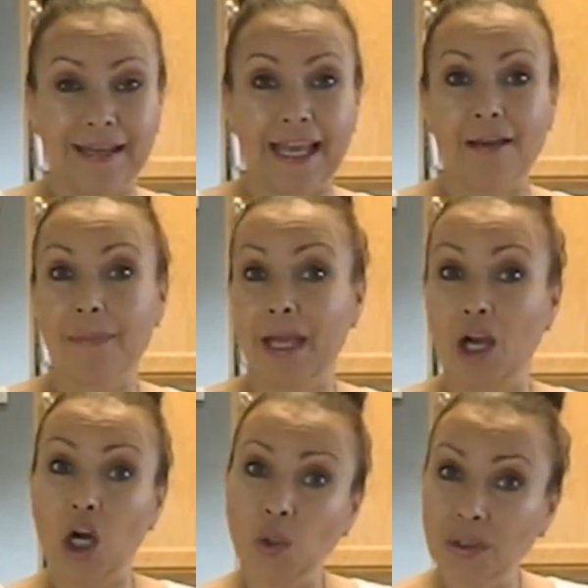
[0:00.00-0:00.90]
I have my
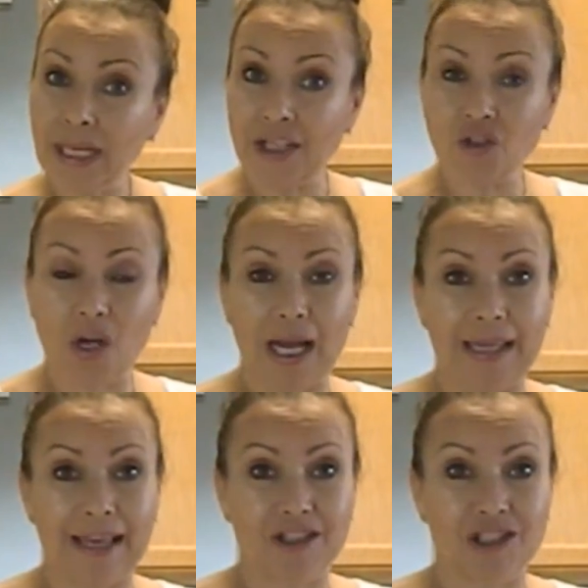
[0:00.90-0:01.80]
own natural
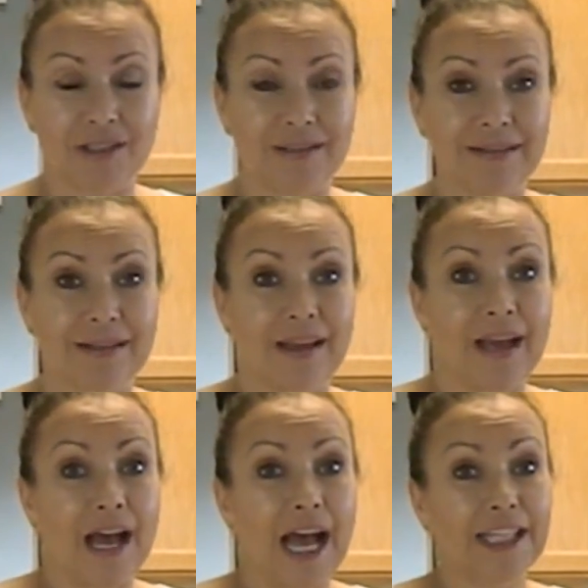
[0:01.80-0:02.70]
eyelashes.
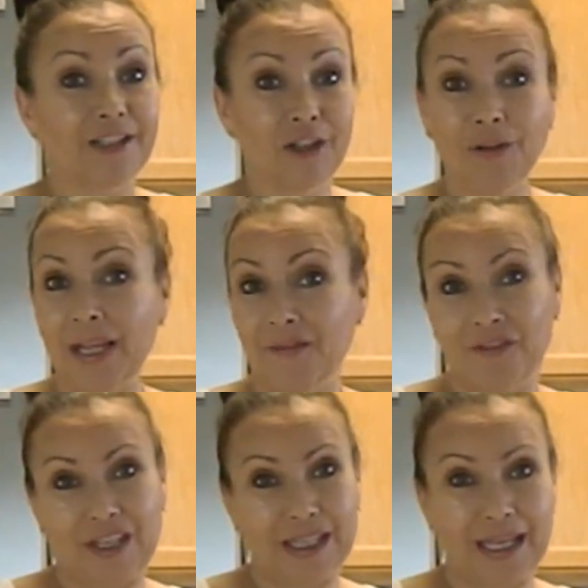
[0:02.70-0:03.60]
I don't have
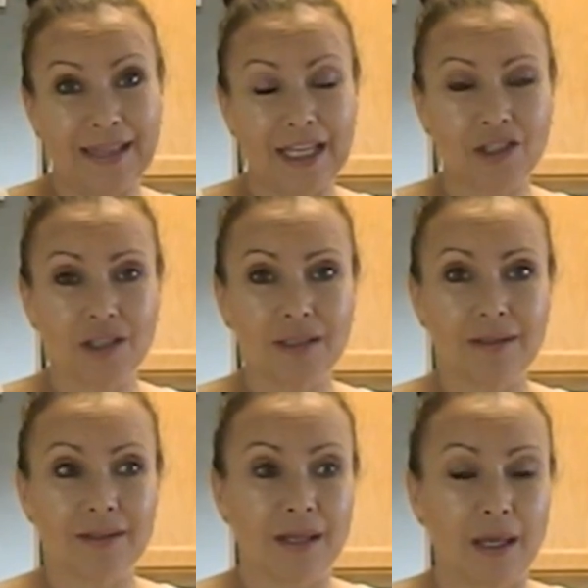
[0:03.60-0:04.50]
fake
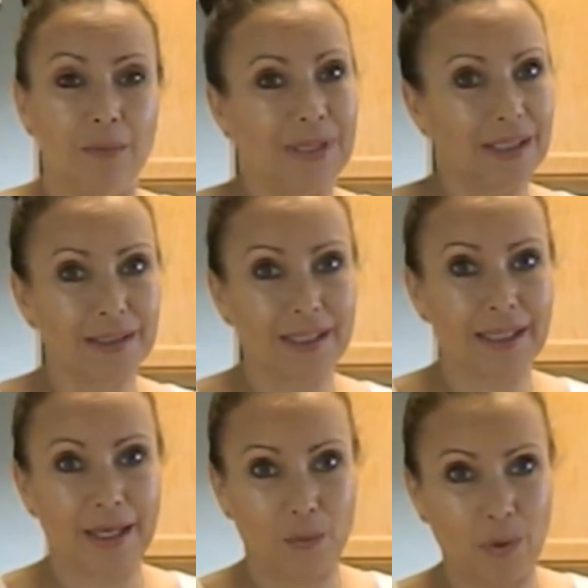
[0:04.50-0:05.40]
eyelashes because I
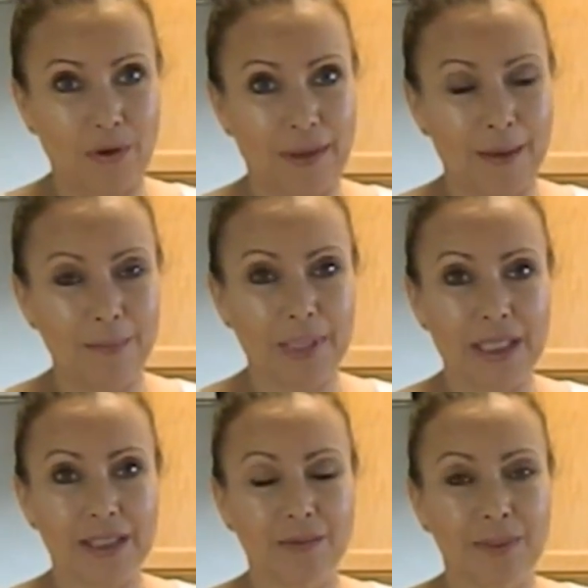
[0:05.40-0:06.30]
can't wear them,
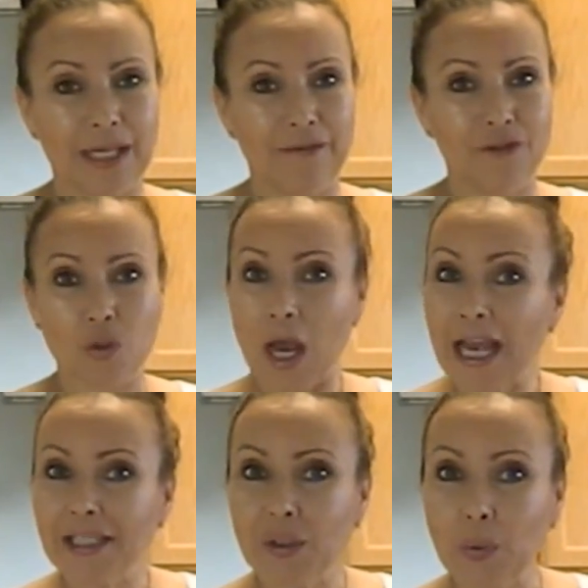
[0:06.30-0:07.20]
because when I've
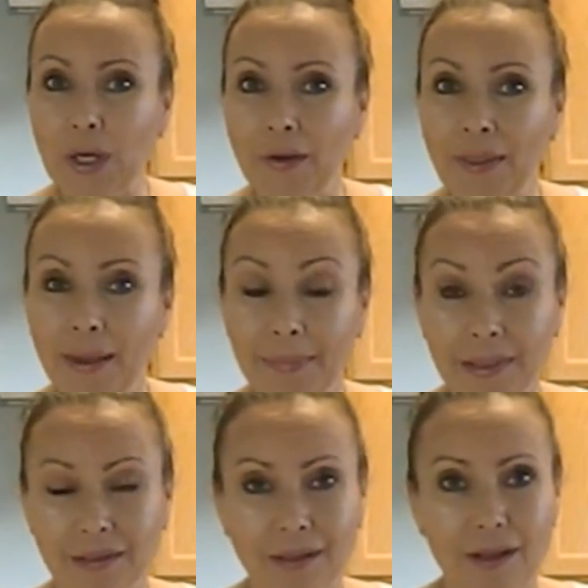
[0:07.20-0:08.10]
tried to wear them,
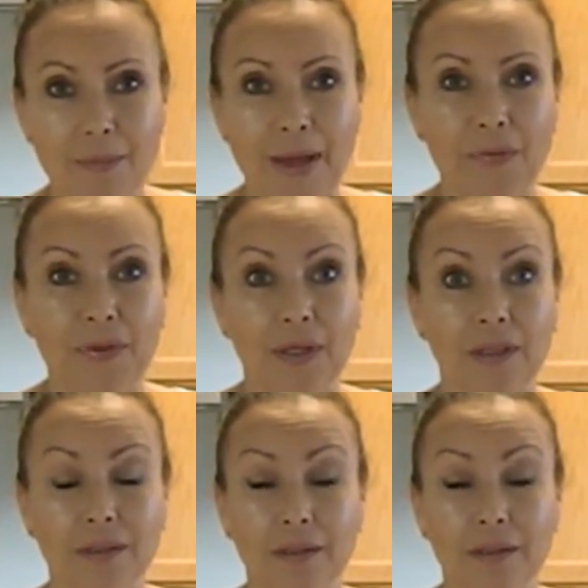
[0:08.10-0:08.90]
it's all about the